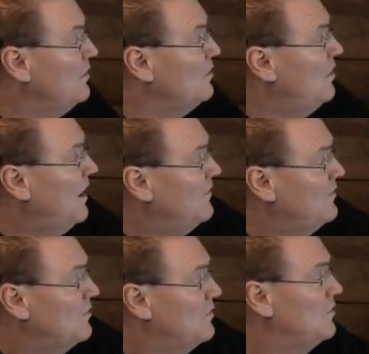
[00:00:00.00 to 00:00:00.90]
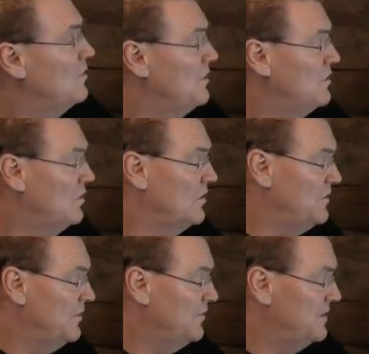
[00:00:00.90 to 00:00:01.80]
you have what we
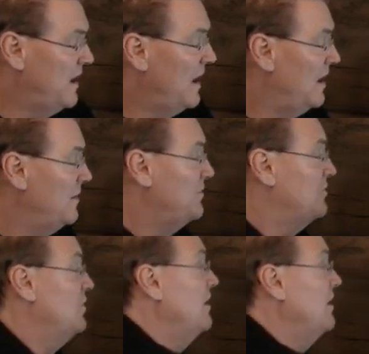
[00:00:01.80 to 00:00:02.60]
call different types of